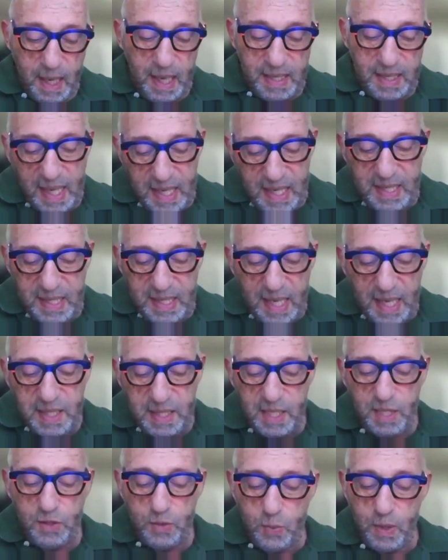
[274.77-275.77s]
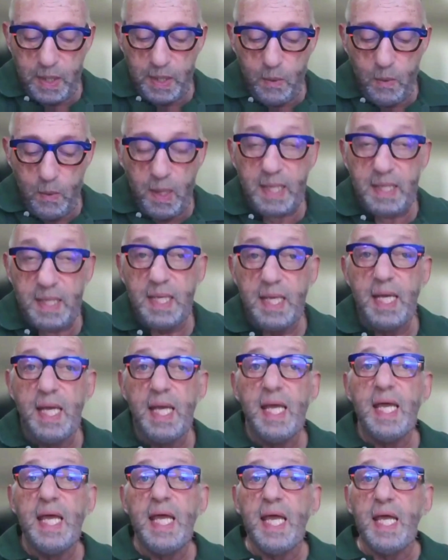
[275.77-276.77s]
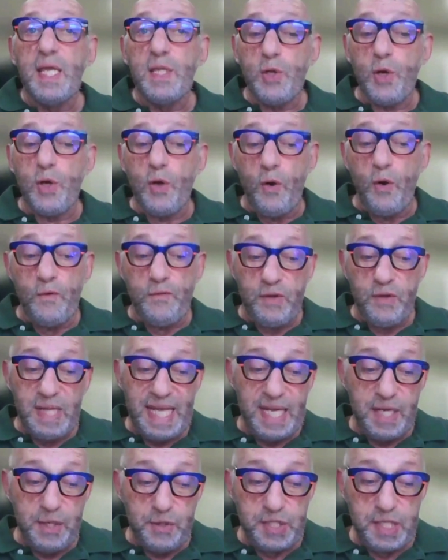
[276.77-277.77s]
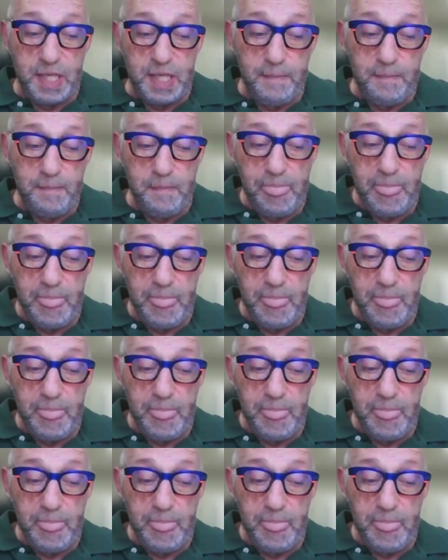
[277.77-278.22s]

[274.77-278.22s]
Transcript: then in 1921, he took over leadership.